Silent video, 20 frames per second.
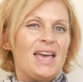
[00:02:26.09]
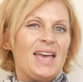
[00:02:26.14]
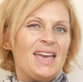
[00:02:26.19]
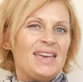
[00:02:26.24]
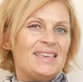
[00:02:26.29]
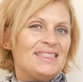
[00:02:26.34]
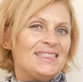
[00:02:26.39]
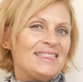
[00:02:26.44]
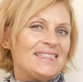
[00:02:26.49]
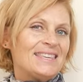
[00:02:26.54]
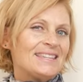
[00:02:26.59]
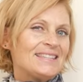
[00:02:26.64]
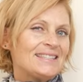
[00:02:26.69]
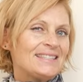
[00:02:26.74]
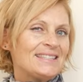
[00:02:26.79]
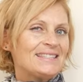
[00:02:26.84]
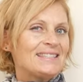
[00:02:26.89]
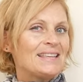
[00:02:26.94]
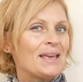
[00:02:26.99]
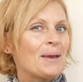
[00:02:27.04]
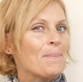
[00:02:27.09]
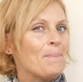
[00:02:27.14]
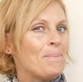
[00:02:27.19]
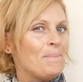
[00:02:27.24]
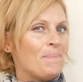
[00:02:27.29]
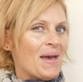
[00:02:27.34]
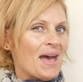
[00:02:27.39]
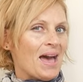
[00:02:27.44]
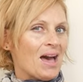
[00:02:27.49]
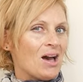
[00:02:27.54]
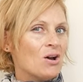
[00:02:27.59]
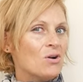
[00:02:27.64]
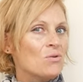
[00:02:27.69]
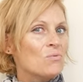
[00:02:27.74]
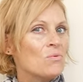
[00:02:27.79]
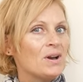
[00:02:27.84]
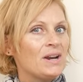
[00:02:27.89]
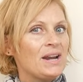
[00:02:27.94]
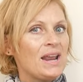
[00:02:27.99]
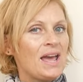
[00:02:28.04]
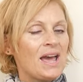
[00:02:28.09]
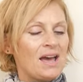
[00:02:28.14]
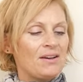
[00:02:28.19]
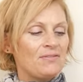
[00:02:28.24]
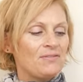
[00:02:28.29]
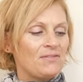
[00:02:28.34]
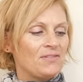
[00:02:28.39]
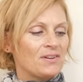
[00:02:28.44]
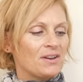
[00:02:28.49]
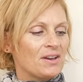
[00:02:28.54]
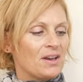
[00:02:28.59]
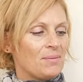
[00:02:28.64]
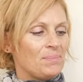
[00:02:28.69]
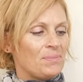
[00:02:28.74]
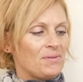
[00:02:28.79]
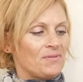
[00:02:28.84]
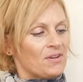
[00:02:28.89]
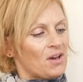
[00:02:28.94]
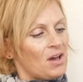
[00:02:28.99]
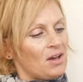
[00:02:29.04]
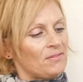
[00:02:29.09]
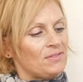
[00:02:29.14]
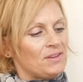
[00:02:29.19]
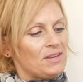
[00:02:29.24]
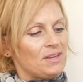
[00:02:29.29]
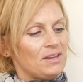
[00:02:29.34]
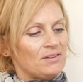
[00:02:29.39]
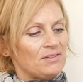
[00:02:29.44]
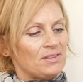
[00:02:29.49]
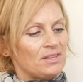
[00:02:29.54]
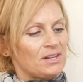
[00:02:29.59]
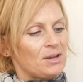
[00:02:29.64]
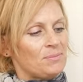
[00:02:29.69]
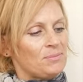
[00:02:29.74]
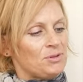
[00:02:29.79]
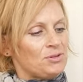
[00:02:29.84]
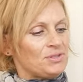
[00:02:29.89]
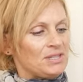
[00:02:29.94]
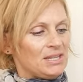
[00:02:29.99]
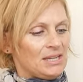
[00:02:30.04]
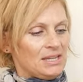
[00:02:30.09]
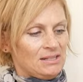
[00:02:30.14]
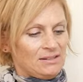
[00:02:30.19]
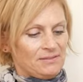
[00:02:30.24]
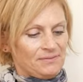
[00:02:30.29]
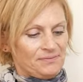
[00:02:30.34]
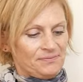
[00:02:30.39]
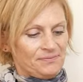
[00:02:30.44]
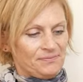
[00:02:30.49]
And this is about one half of a cup of coffee here that I'm using.